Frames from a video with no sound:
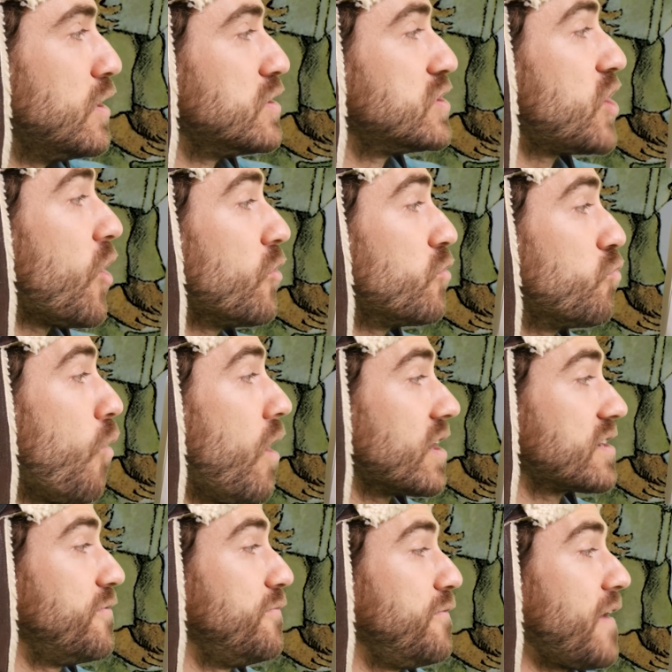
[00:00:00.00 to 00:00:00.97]
Toad
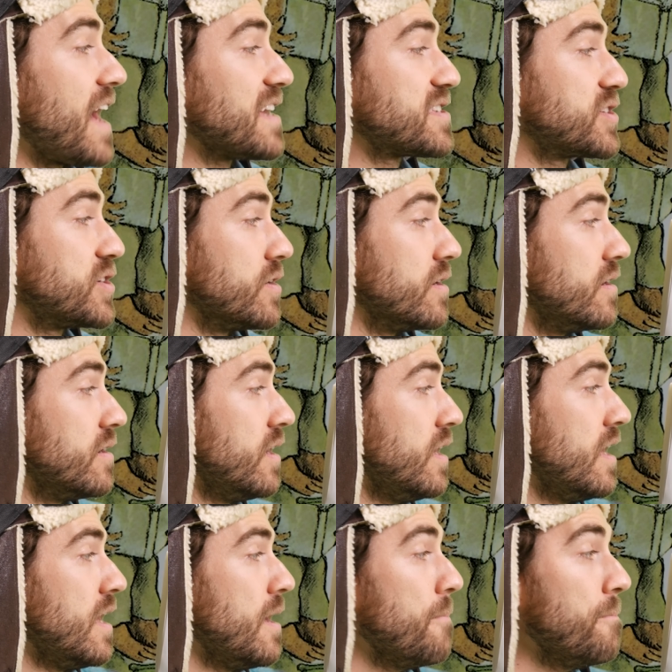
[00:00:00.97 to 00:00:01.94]
walked faster.
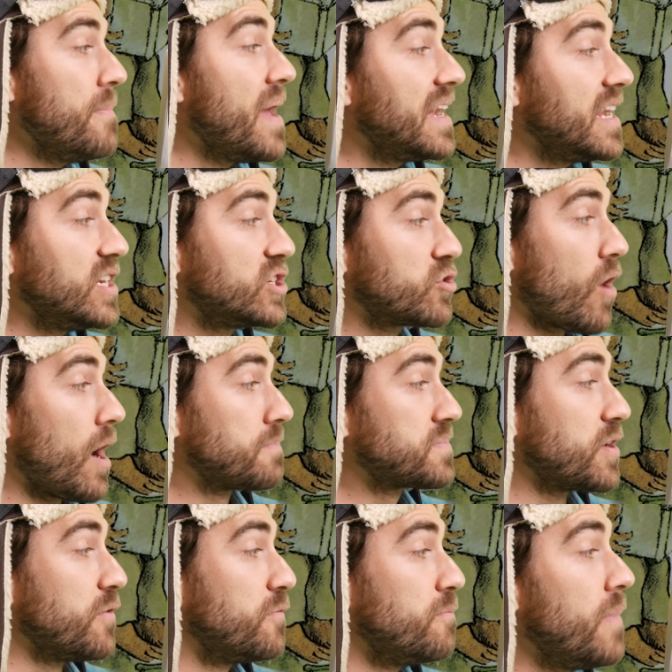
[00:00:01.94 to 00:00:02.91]
Many
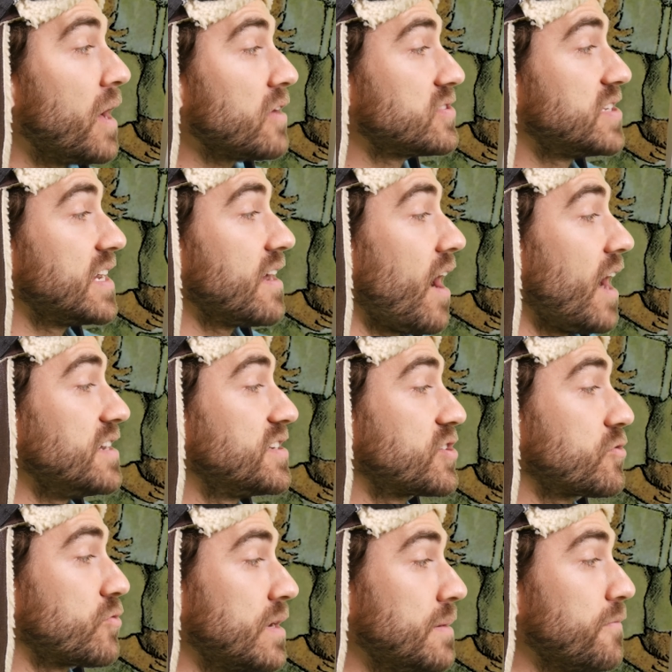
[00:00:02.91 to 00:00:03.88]
drops of melting ice
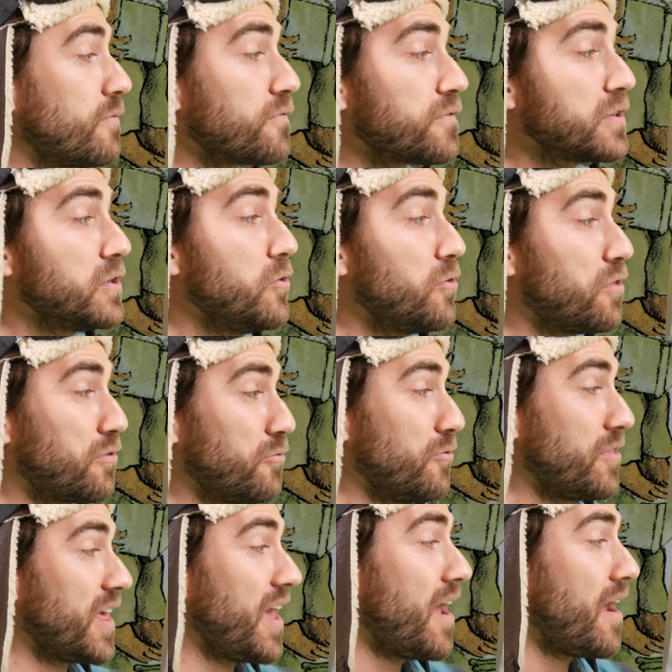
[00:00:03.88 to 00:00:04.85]
cream flew
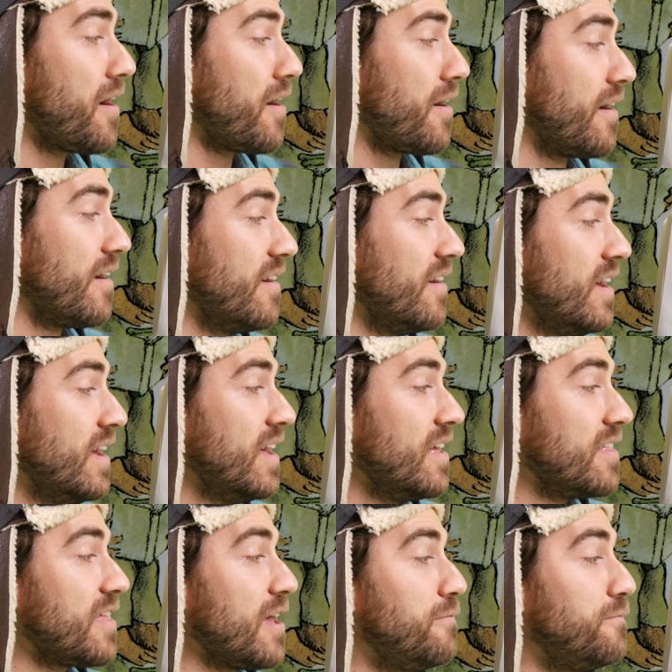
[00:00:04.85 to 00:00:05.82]
through the air.
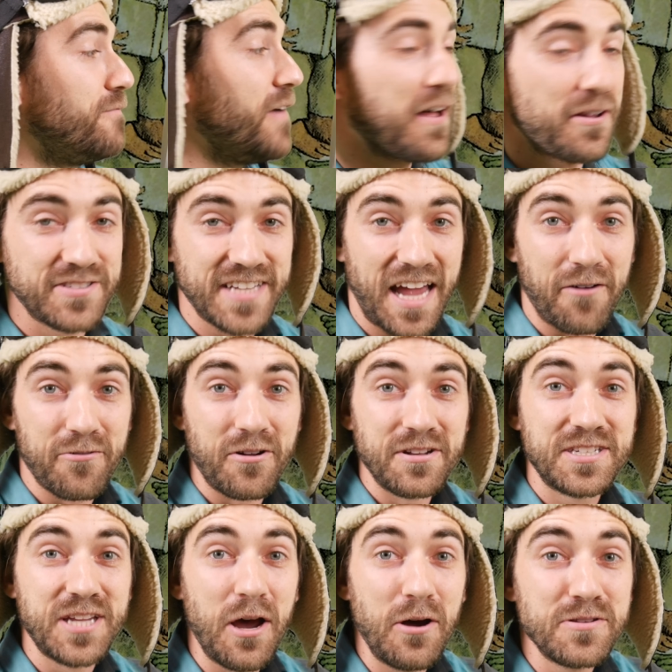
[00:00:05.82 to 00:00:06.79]
They fell down
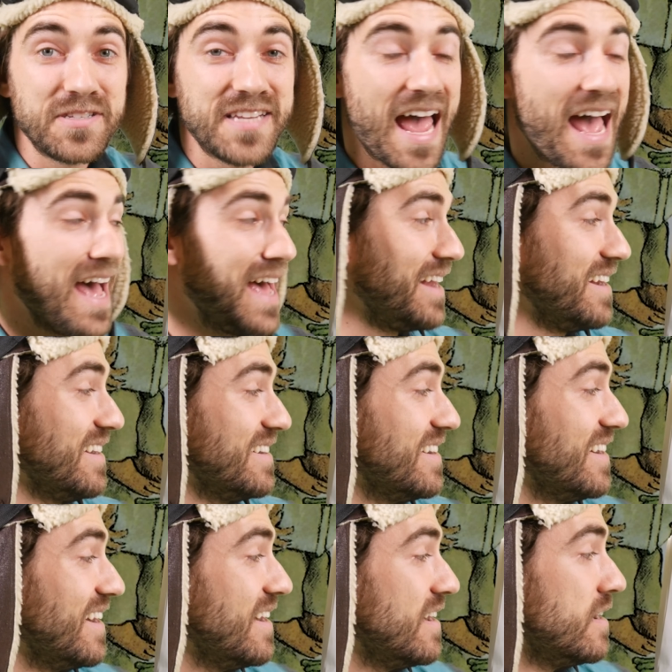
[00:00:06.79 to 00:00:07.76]
on Toad's head.
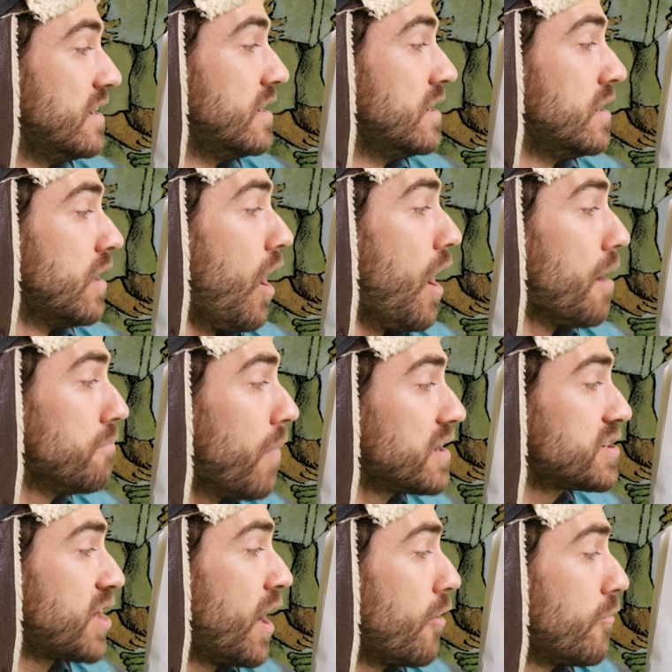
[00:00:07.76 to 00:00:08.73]
"I
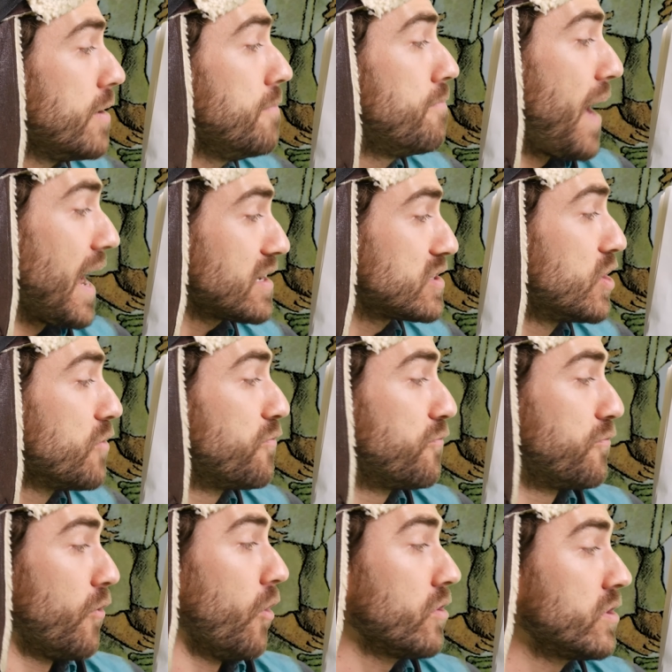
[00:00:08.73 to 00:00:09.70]
must hurry back to
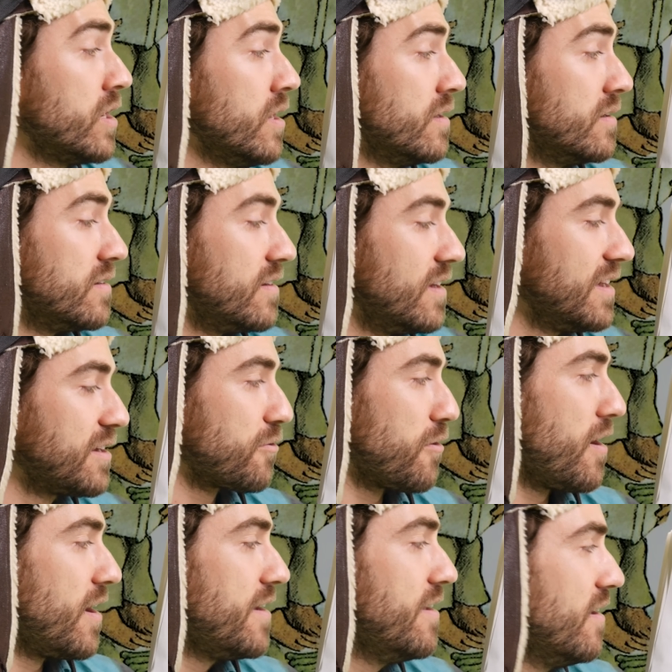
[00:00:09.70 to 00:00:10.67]
Frog," he
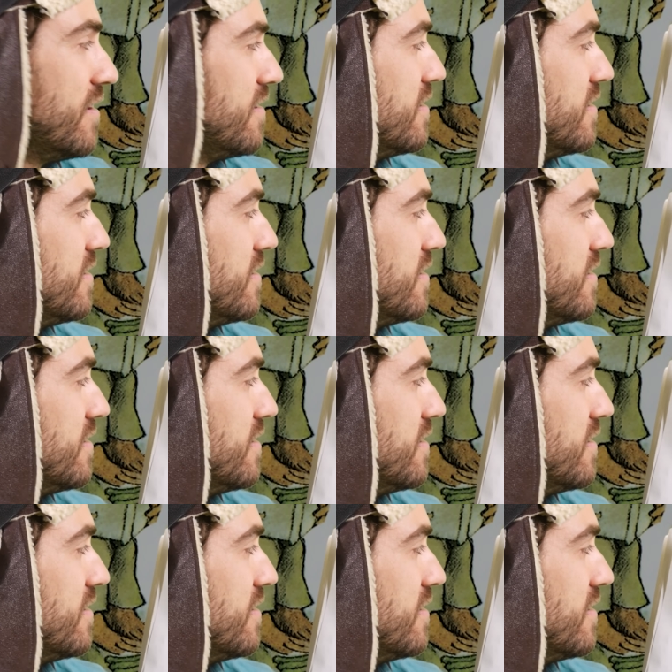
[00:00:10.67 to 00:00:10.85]
cried.